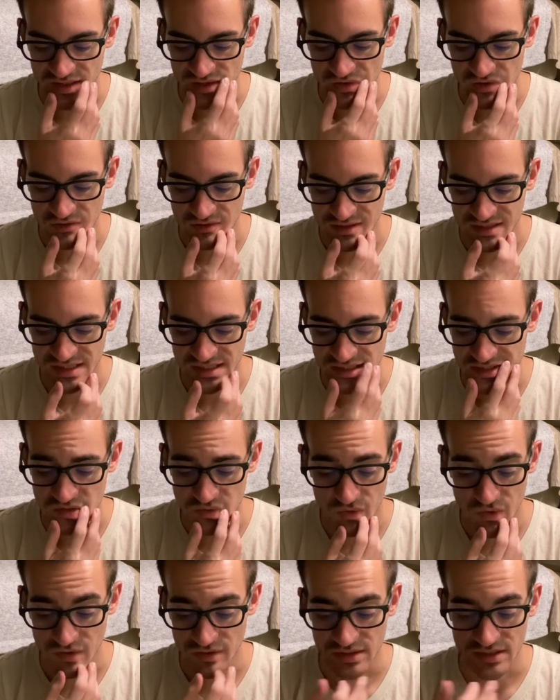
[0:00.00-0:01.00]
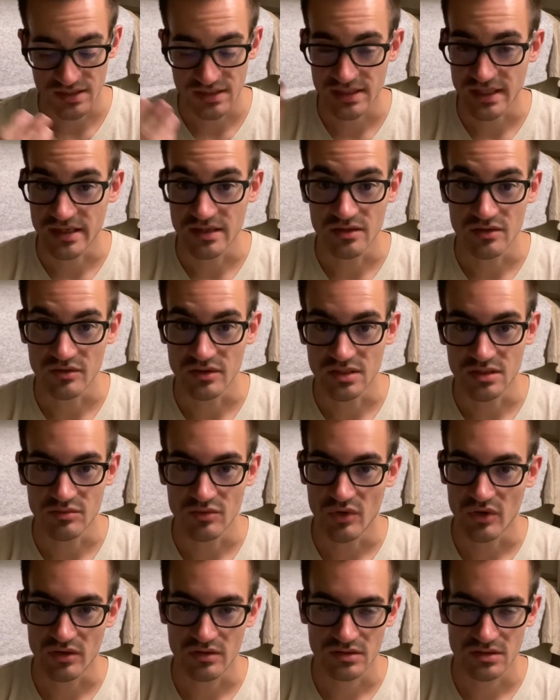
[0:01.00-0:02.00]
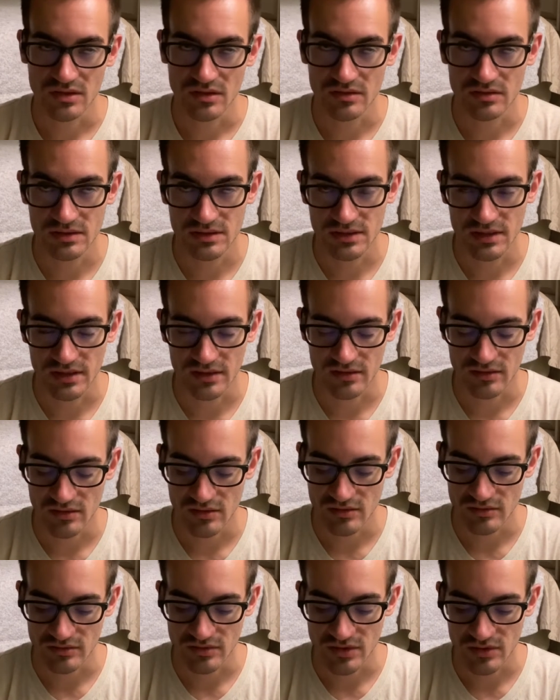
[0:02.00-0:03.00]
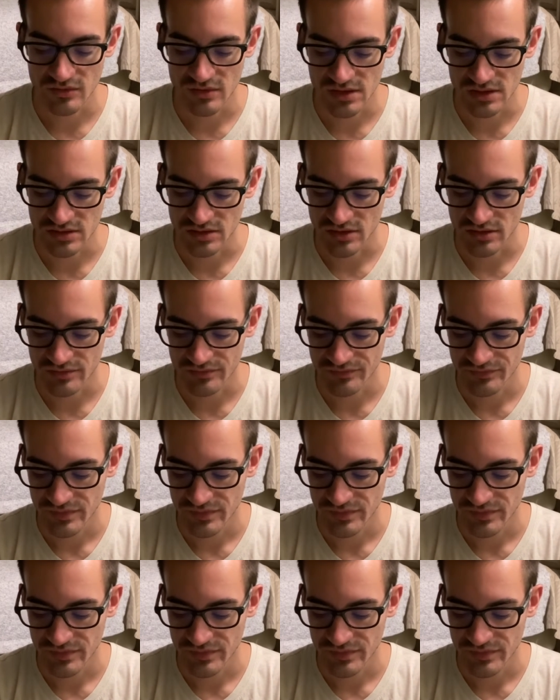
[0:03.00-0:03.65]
Old things won't excite you anymore. So I was like, oh, no wonder.